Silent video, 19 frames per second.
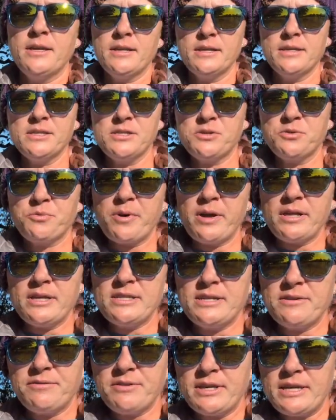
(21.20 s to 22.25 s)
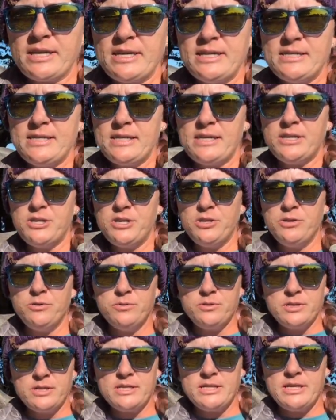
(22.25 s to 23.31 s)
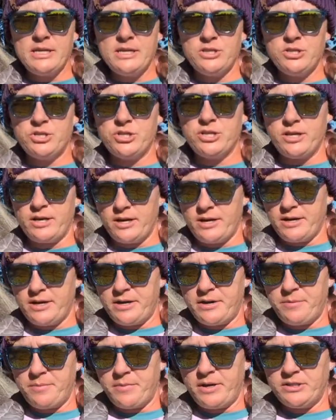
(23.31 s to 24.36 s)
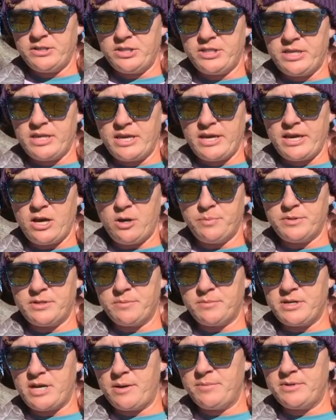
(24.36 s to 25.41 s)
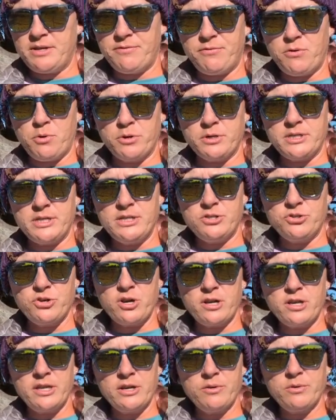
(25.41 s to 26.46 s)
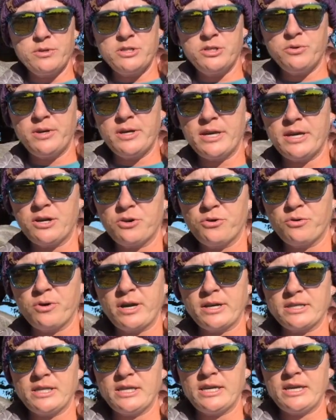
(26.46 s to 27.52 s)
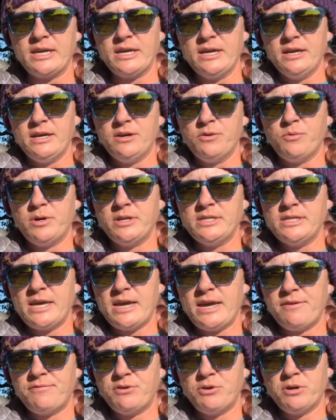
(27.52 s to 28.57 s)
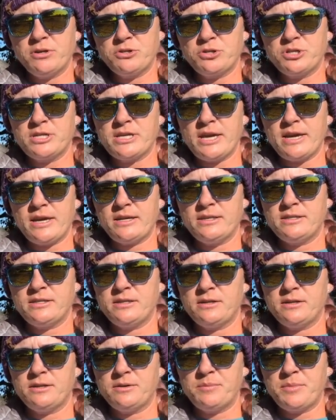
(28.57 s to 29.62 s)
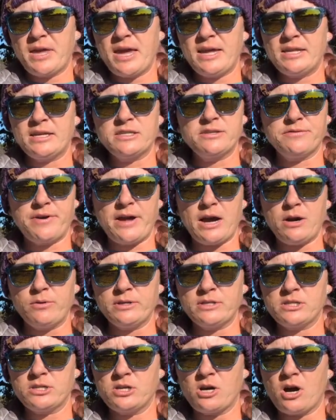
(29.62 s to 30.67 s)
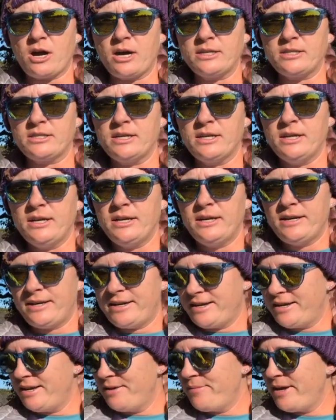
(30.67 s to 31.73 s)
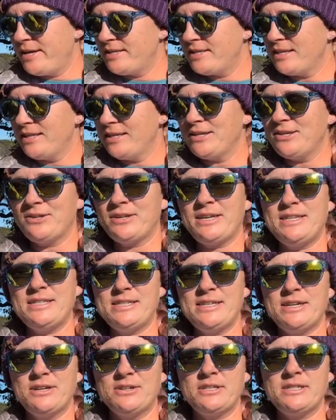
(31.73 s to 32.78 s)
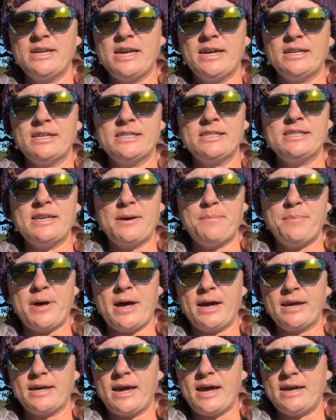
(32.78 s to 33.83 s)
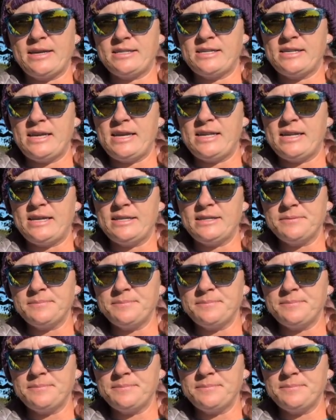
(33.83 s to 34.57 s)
This is a relatively easy cue to teach. I just think it helps sometimes if a horse is struggling with doing it correctly one day. If you understand the mechanics of how it's taught, it makes it a little easier to take it a step back as needed.